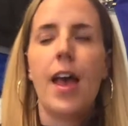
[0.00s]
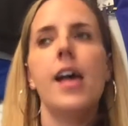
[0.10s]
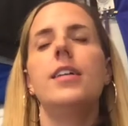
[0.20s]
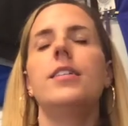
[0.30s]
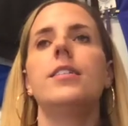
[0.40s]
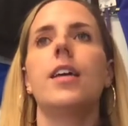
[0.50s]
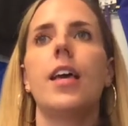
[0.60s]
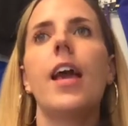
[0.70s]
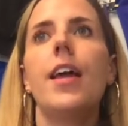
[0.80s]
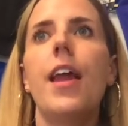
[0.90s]
And
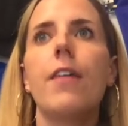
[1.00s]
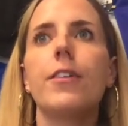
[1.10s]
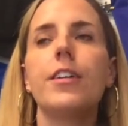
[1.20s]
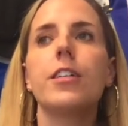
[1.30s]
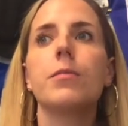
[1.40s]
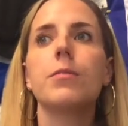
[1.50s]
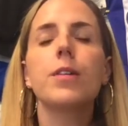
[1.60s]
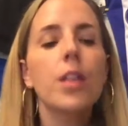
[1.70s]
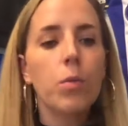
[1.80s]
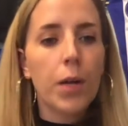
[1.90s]
again, every year we
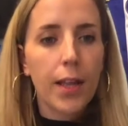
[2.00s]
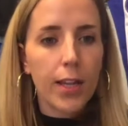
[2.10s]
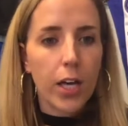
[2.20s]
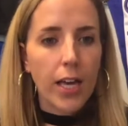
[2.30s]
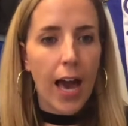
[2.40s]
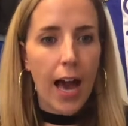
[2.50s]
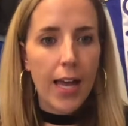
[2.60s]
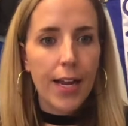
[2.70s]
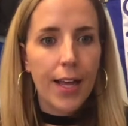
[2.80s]
really want to look at